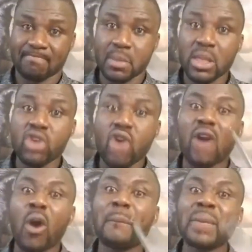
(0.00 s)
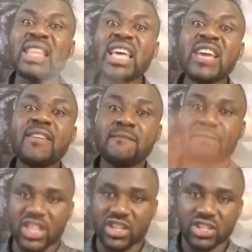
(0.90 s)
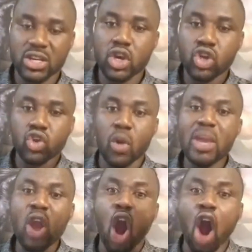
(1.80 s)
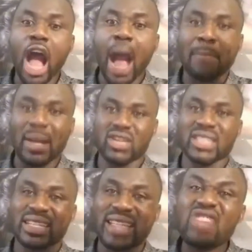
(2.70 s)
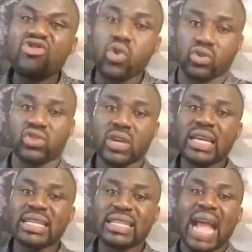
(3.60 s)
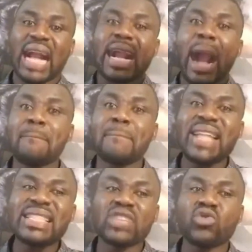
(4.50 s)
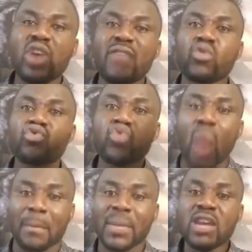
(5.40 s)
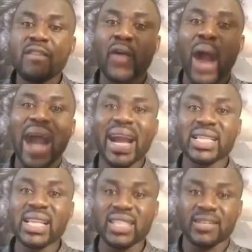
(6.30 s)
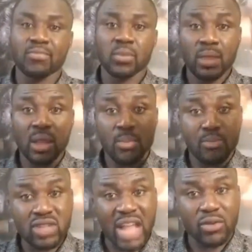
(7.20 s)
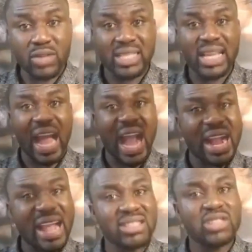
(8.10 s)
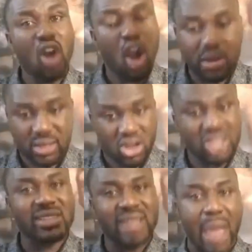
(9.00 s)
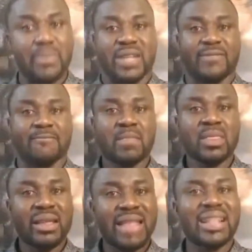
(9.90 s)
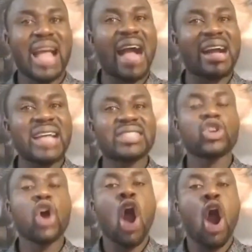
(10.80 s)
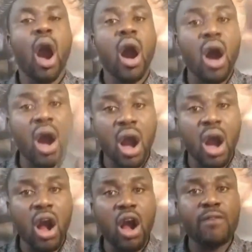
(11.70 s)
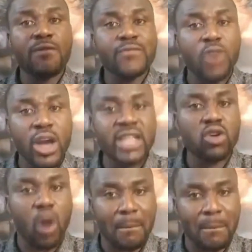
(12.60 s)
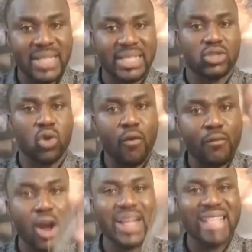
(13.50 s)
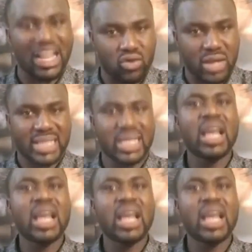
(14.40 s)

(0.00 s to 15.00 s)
You are completely finished. So me, all Ambazonians they take note. Say now campaign this will go for Tuam for arrest. Listen, put up for they say arrest, just type it that arrest all foreign companies or foreign nationals